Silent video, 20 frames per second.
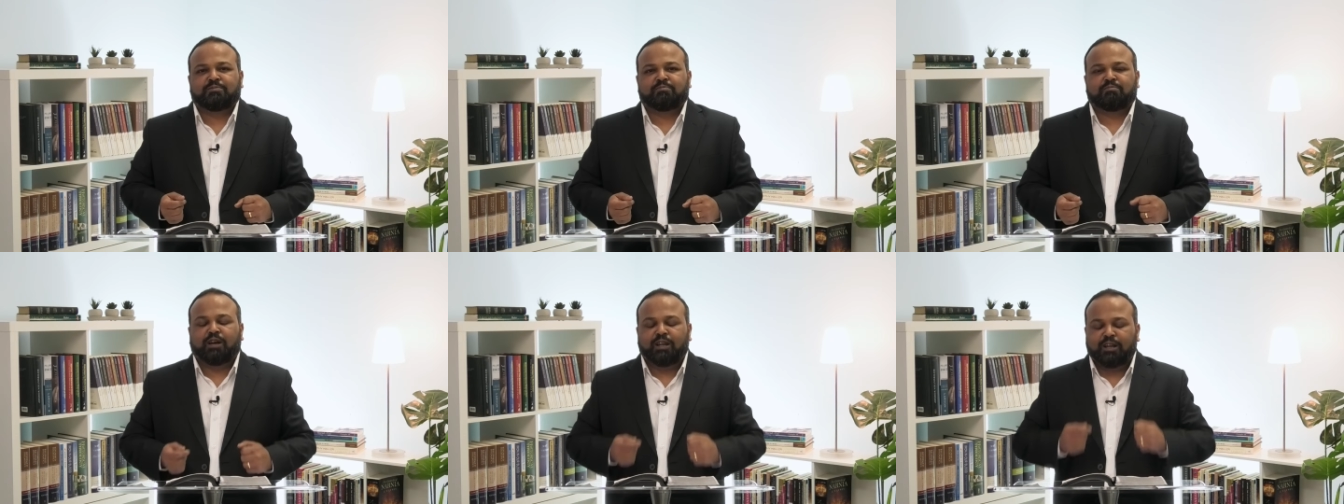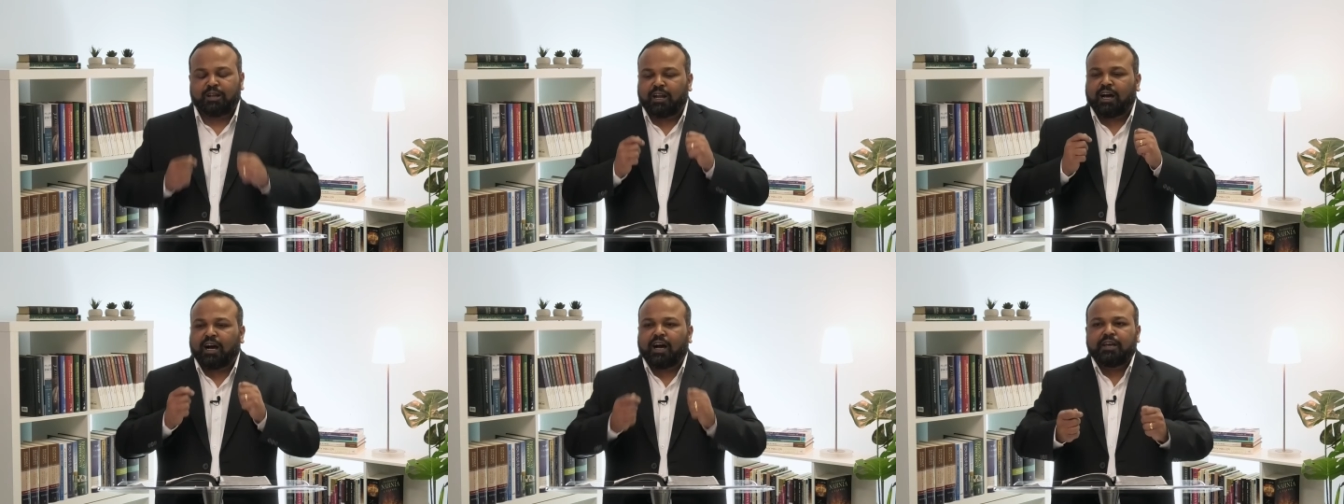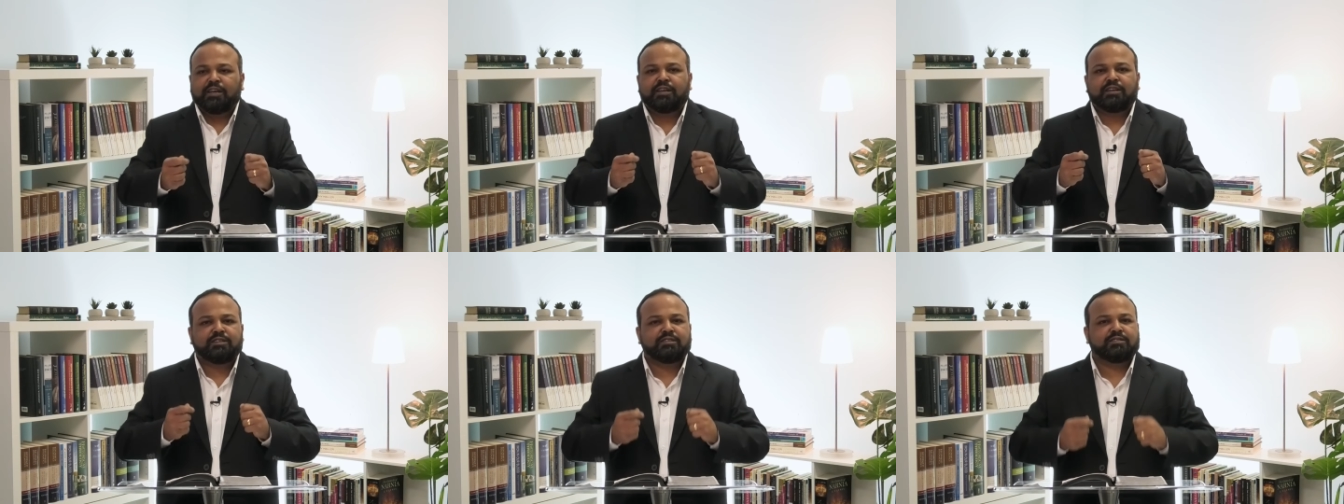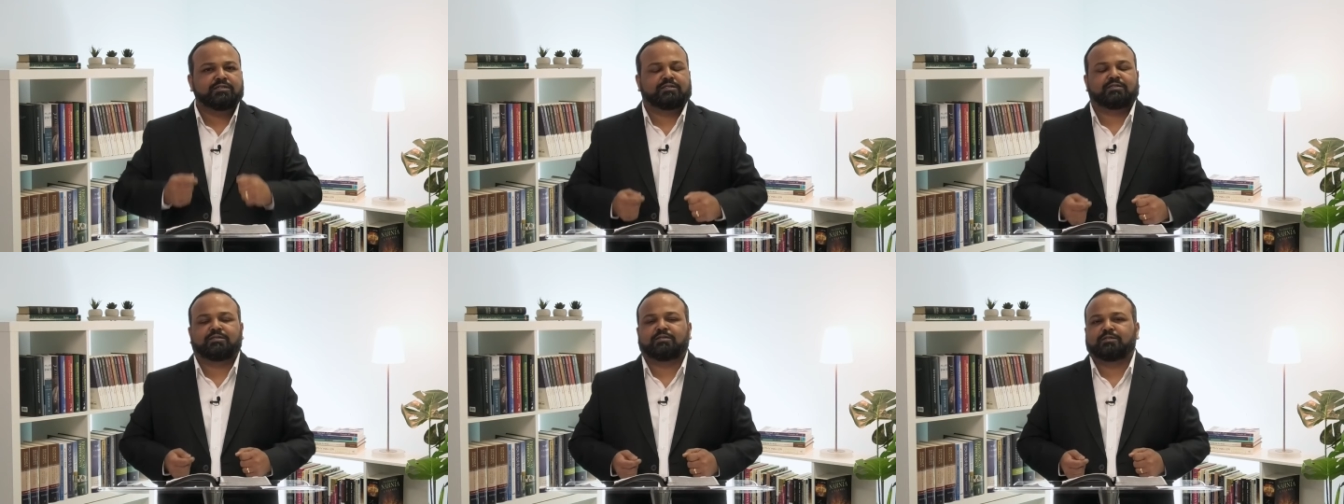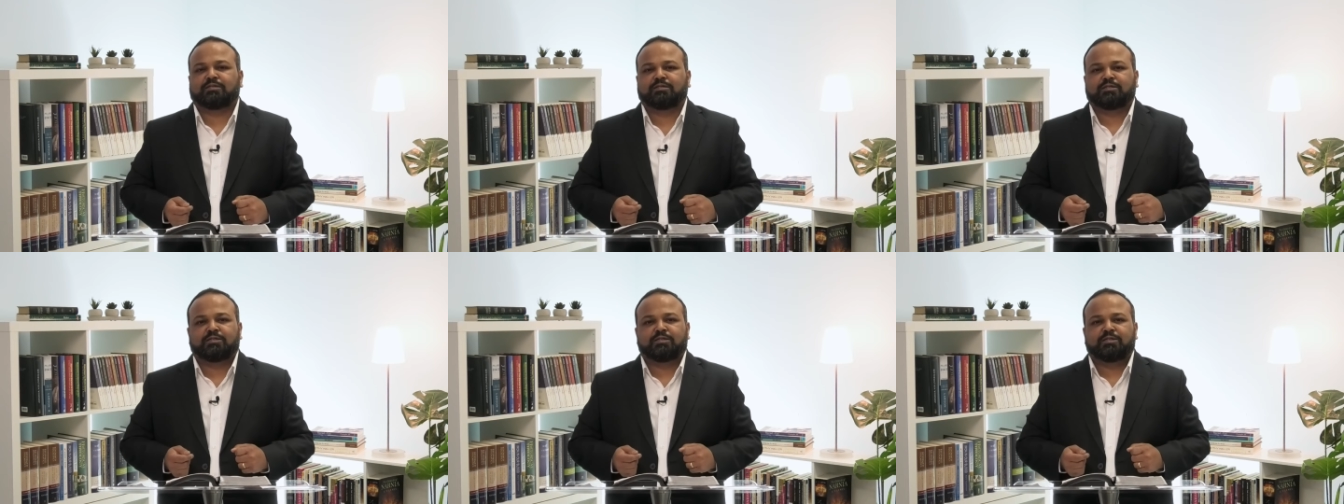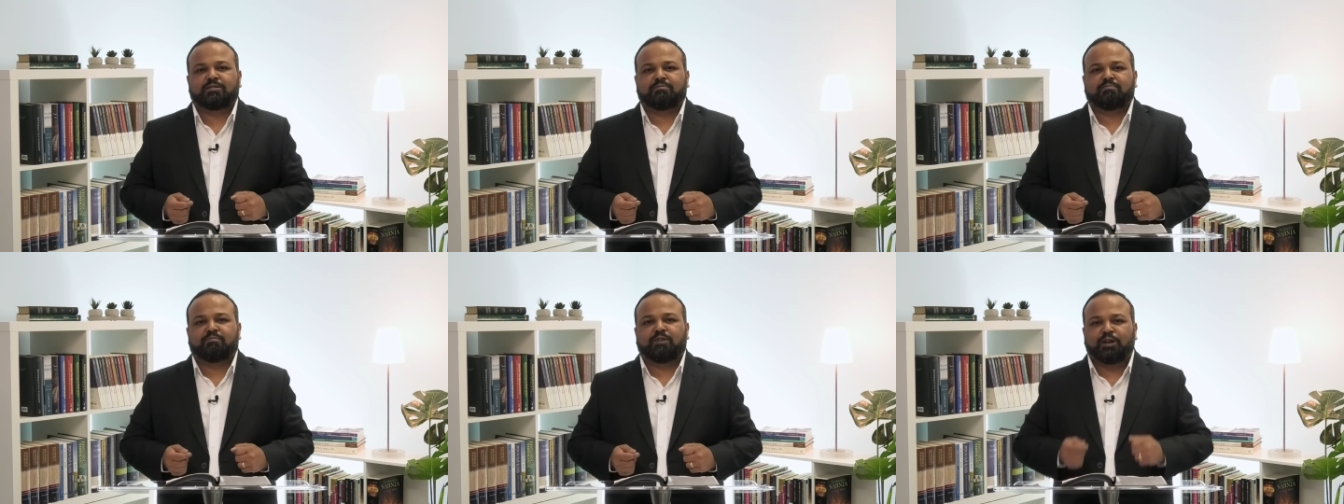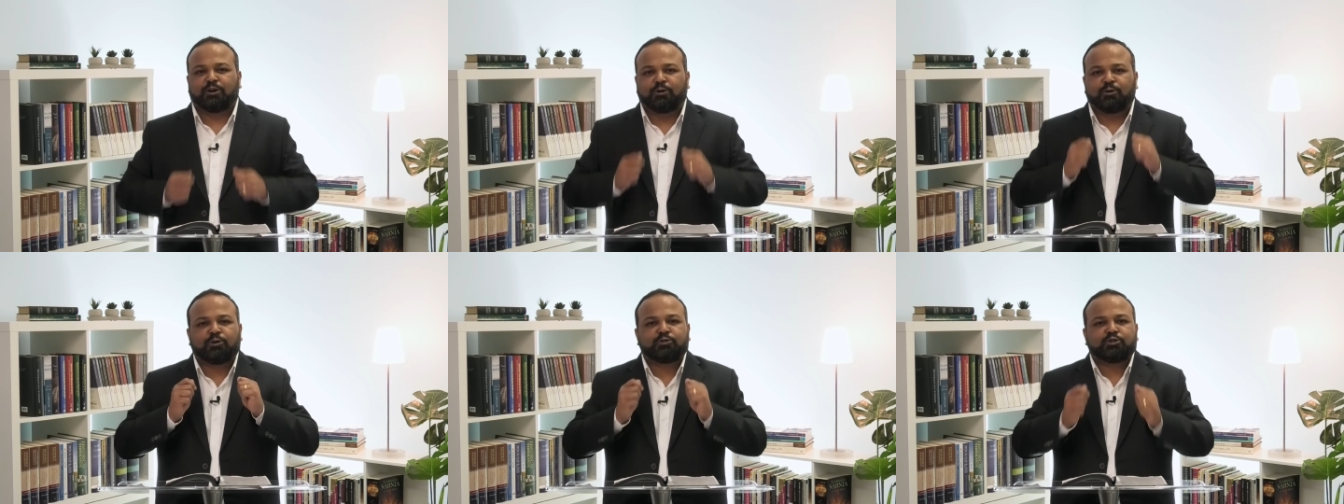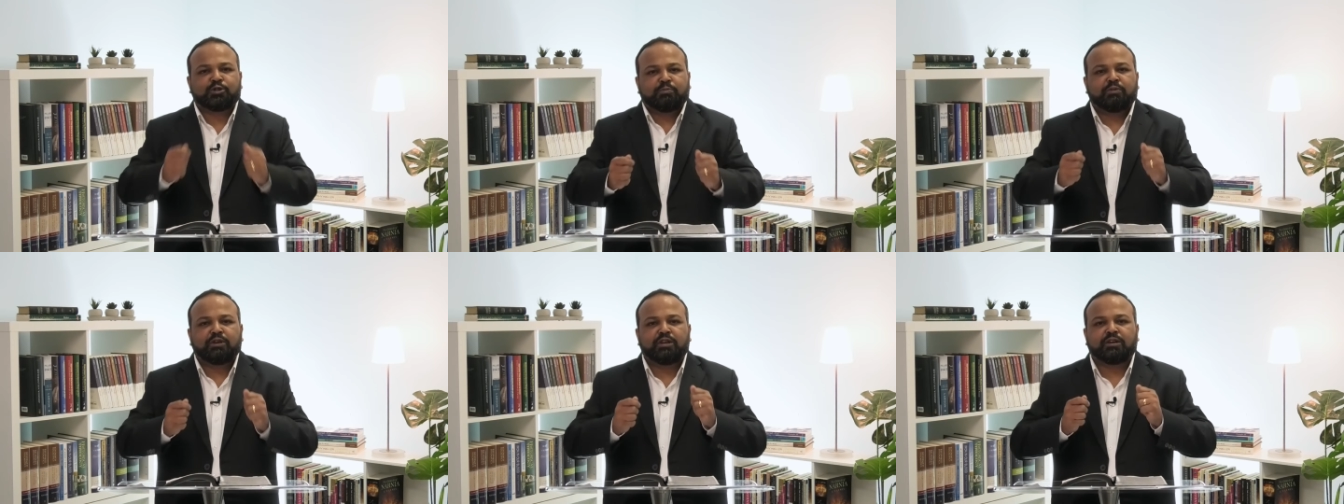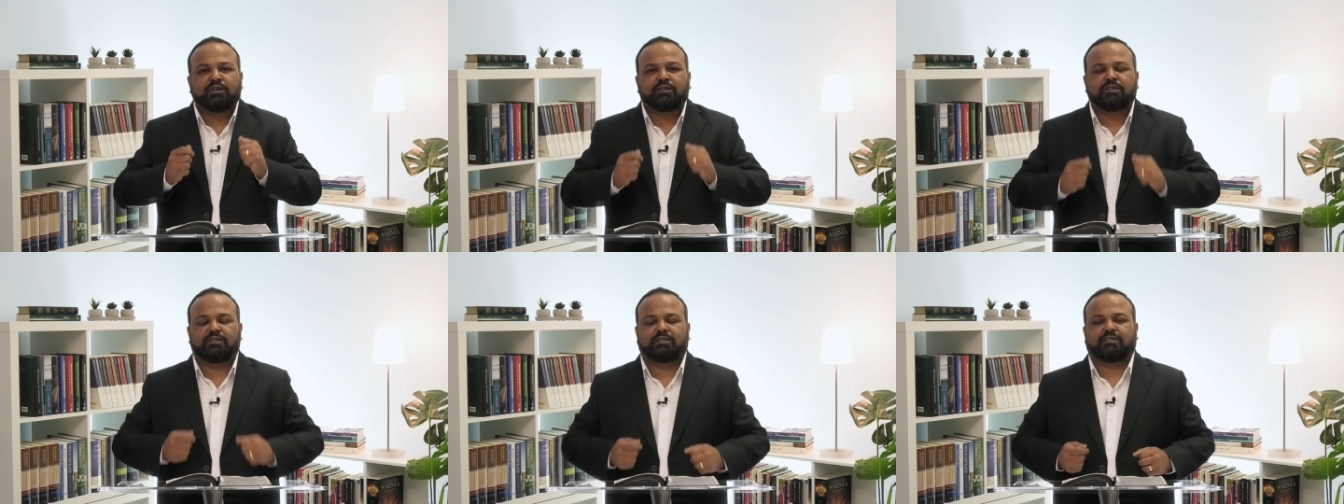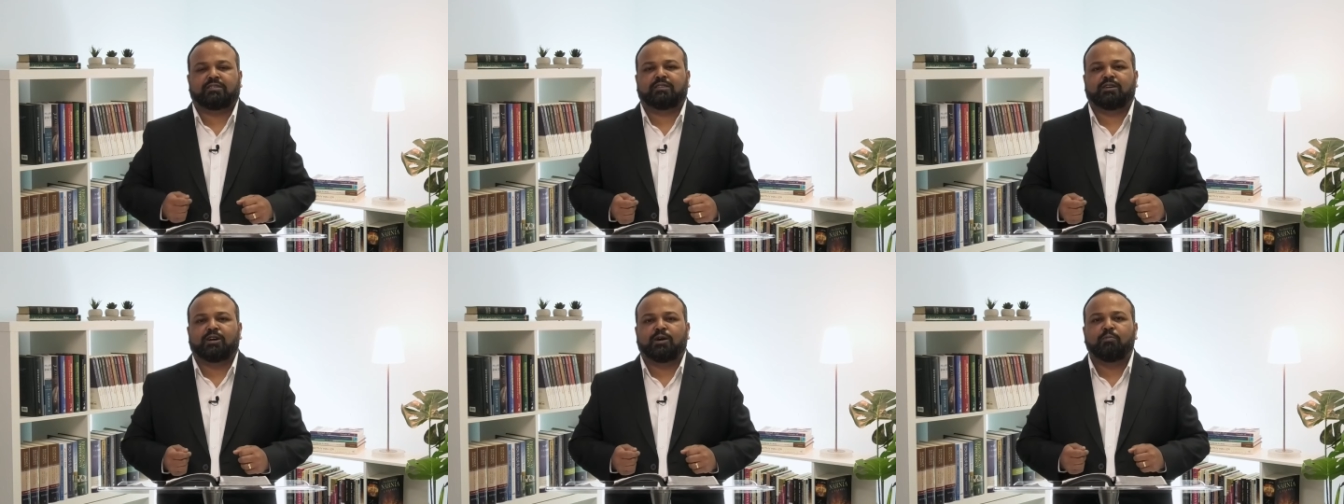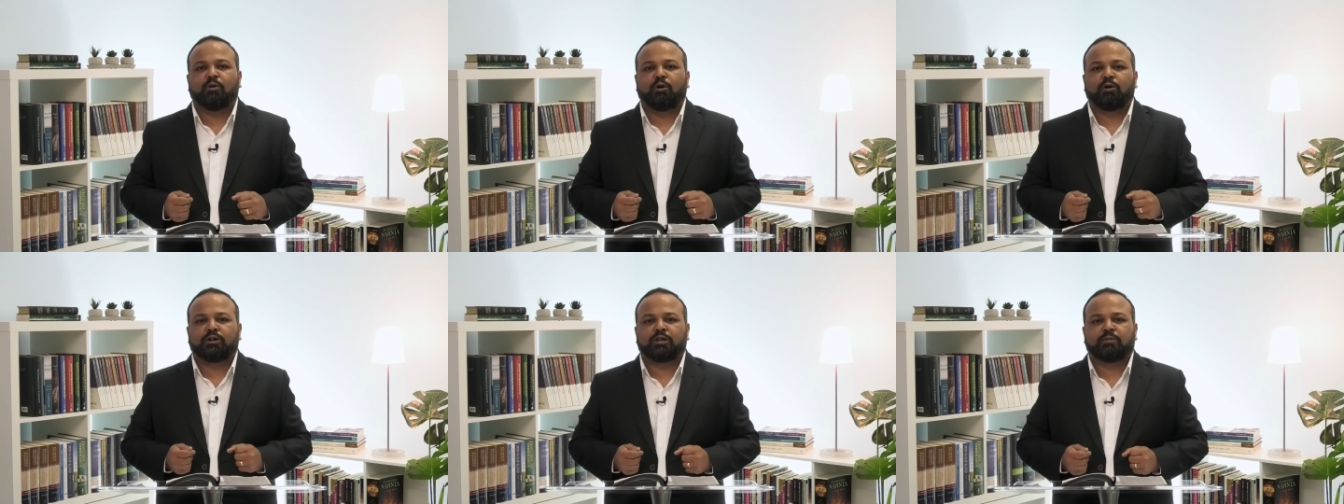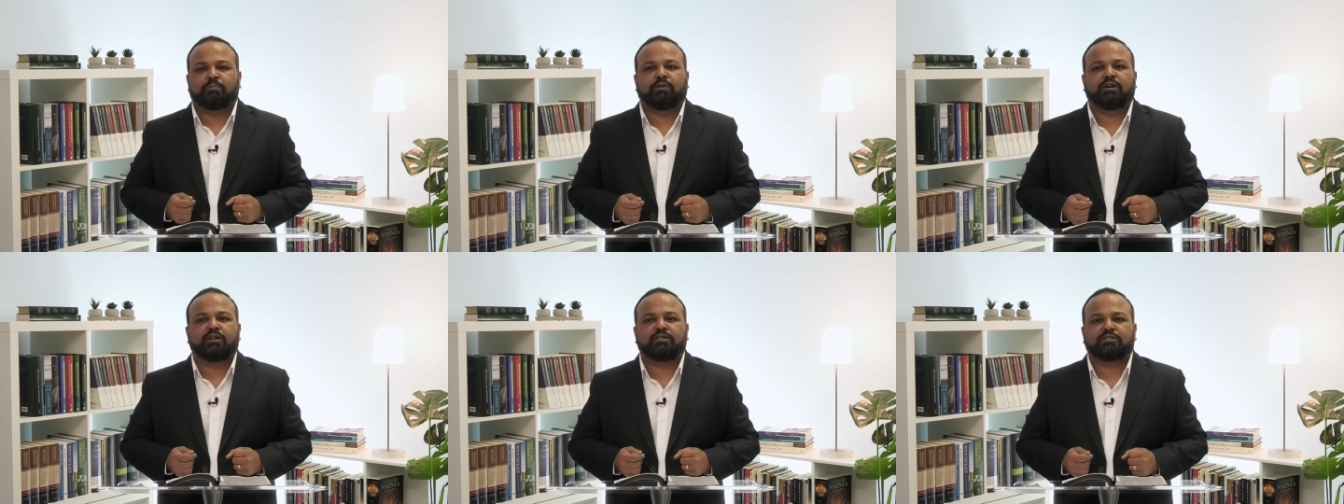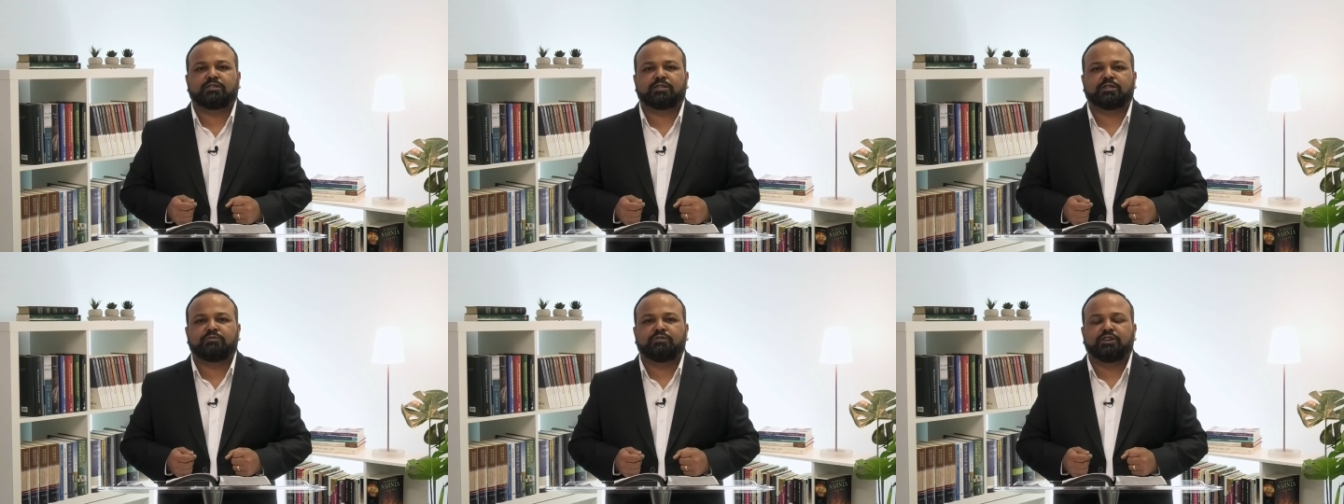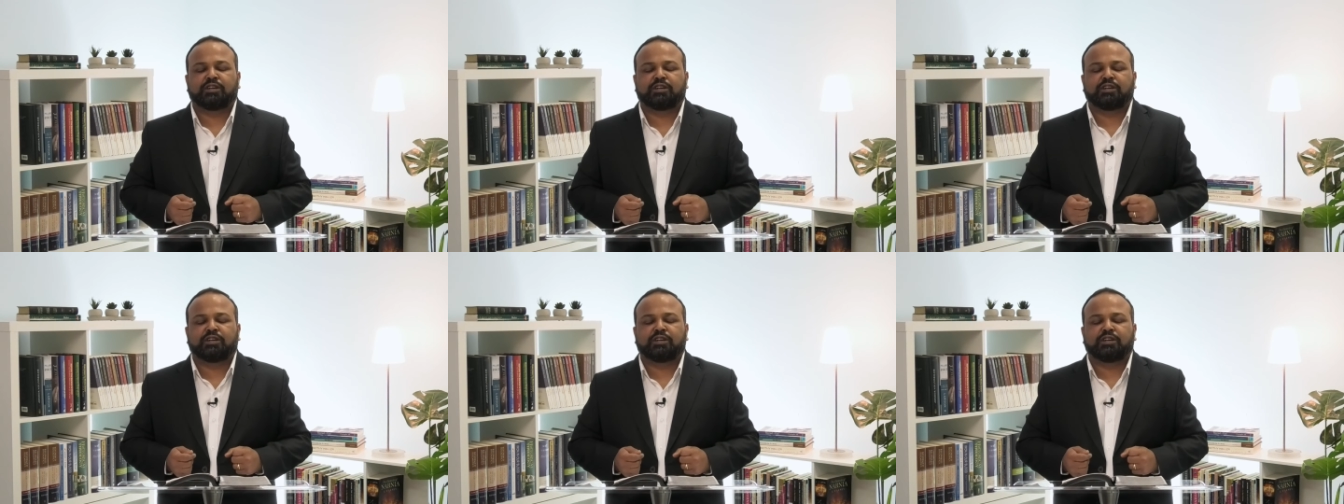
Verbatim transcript: by lying, by gossiping about a person,